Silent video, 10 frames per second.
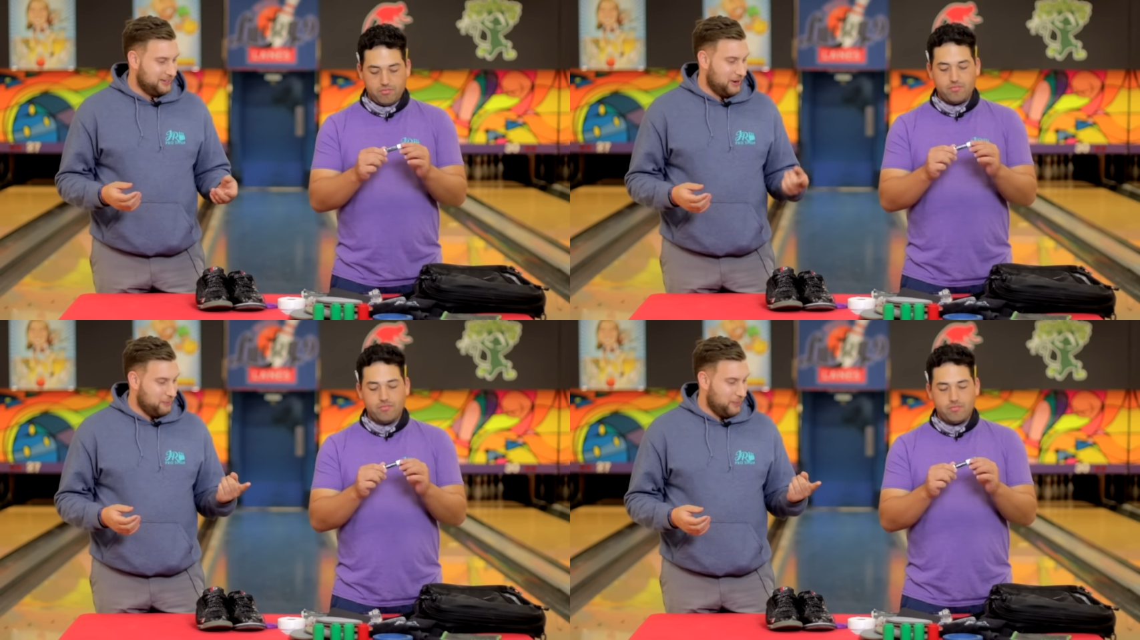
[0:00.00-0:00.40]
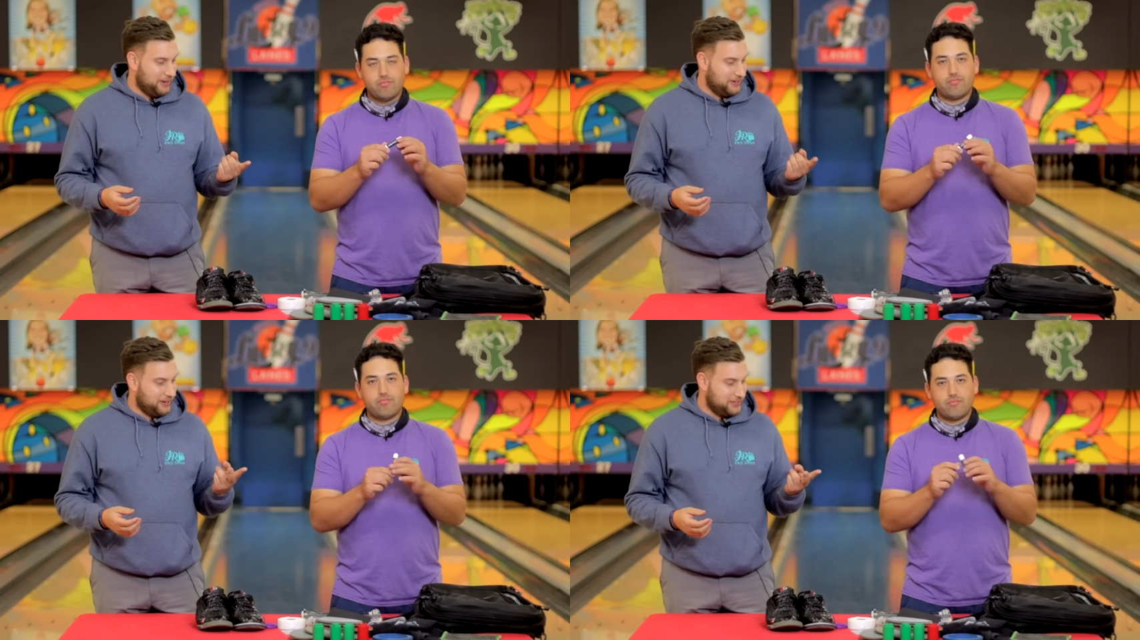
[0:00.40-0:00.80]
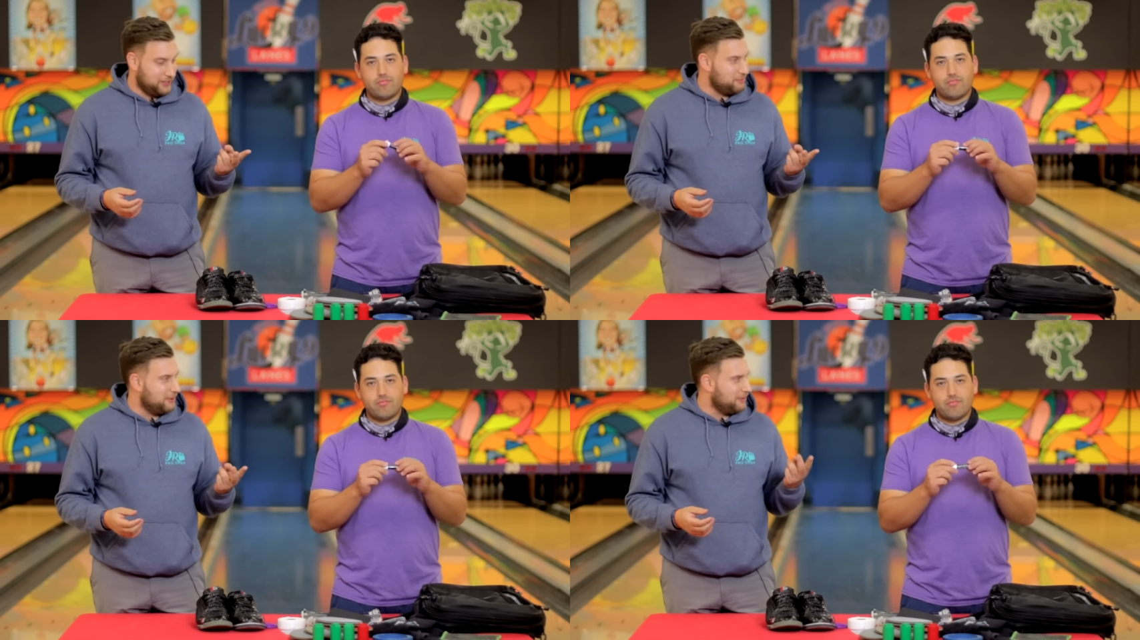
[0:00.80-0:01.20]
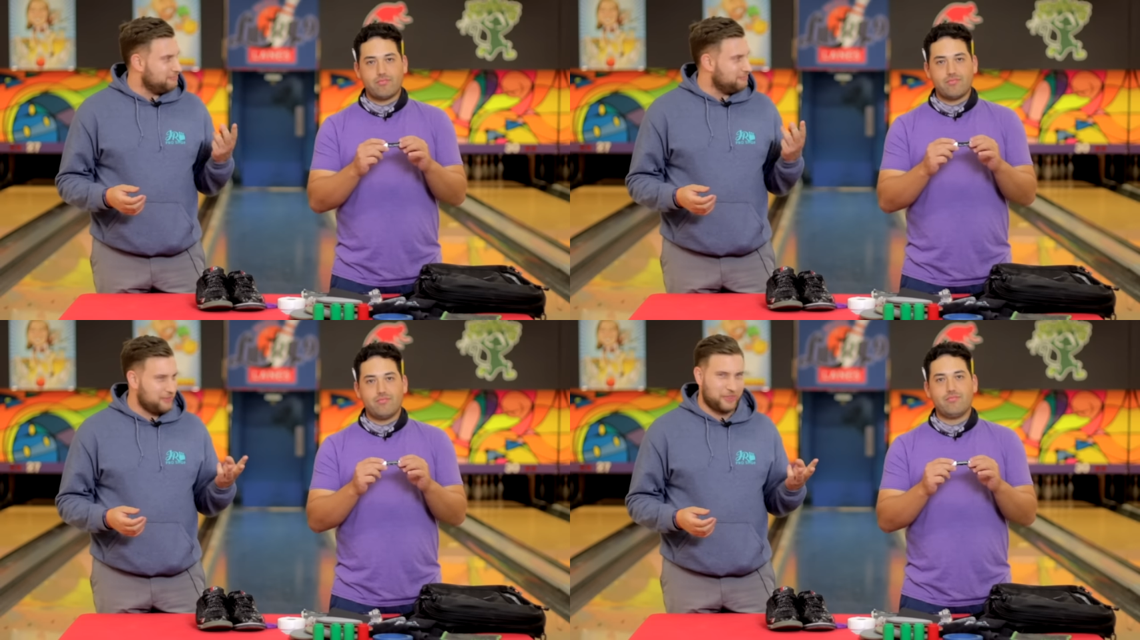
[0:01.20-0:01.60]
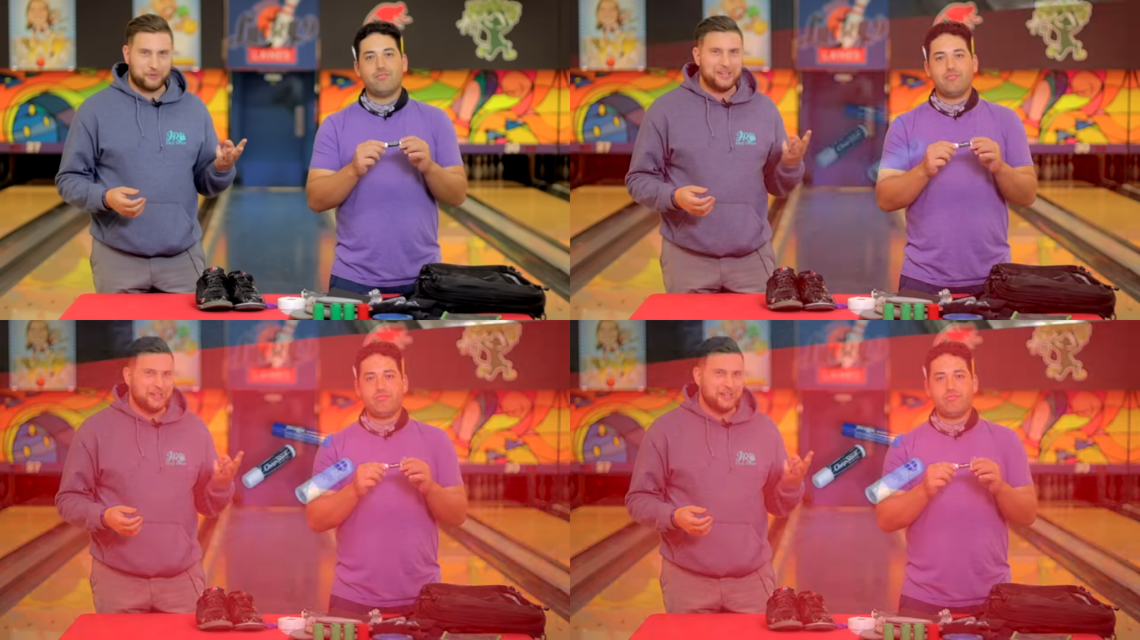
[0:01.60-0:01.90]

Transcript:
Speaker 1: Not one, not two, but three